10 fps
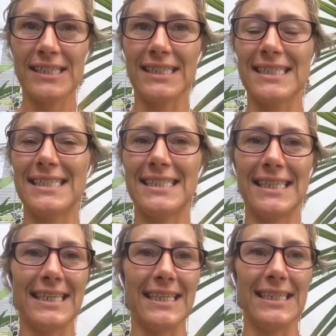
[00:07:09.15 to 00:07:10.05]
and
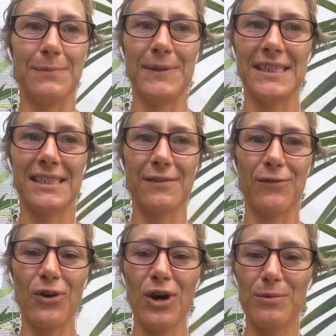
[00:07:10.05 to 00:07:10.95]
stick these pieces of
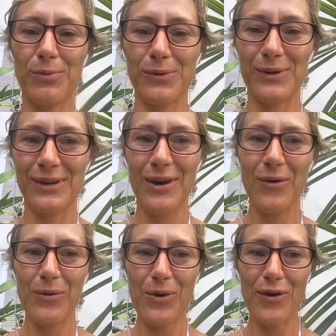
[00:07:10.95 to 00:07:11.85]
cardboard
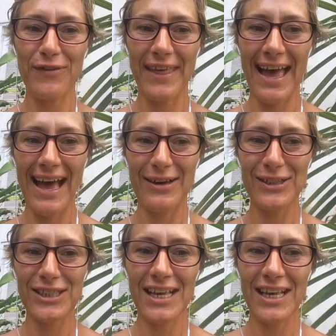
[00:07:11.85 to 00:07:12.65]
all over the house.